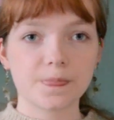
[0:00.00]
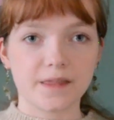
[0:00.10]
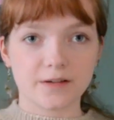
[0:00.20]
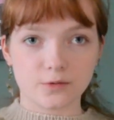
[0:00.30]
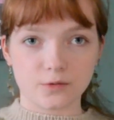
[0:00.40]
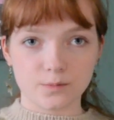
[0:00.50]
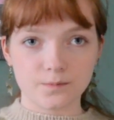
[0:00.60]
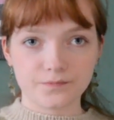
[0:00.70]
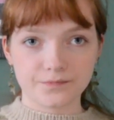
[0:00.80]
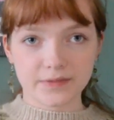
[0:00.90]
I don't know,
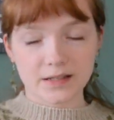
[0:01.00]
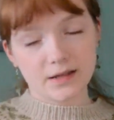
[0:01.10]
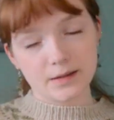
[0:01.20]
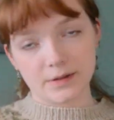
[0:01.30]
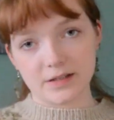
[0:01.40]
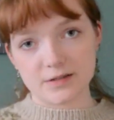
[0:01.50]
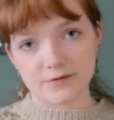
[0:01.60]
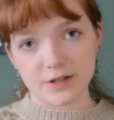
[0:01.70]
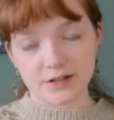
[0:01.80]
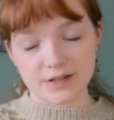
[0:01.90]
but it's
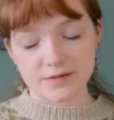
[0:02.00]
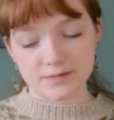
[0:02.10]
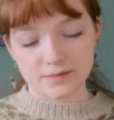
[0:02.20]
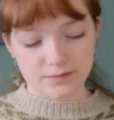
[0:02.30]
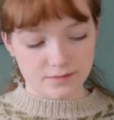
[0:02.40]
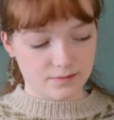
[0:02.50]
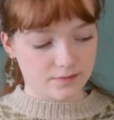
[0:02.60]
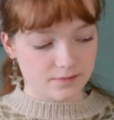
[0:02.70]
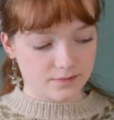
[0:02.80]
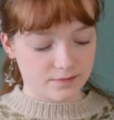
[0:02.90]
very nice
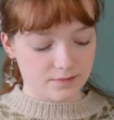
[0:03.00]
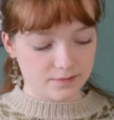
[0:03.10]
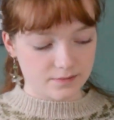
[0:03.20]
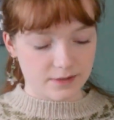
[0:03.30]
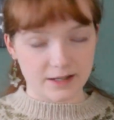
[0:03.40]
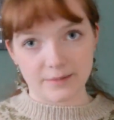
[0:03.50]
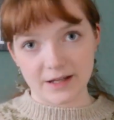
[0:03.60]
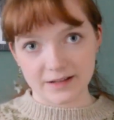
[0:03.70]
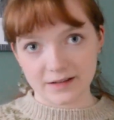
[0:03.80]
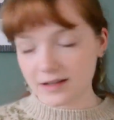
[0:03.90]
and I
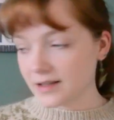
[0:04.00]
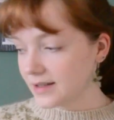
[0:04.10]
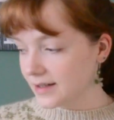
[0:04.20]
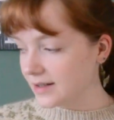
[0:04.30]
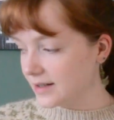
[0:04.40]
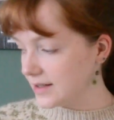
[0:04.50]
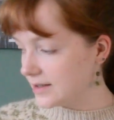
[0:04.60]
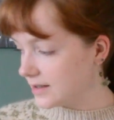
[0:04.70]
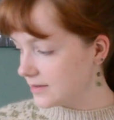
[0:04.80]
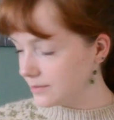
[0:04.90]
made it.
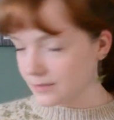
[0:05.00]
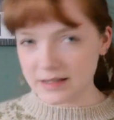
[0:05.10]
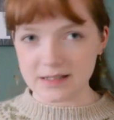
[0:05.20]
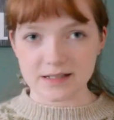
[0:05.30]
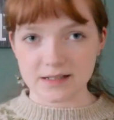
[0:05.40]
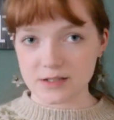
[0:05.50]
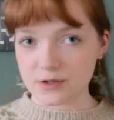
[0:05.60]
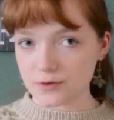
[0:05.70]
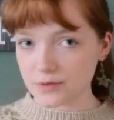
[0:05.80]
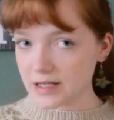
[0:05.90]
I made the size
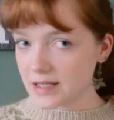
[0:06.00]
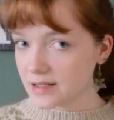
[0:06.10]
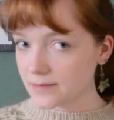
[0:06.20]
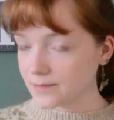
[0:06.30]
3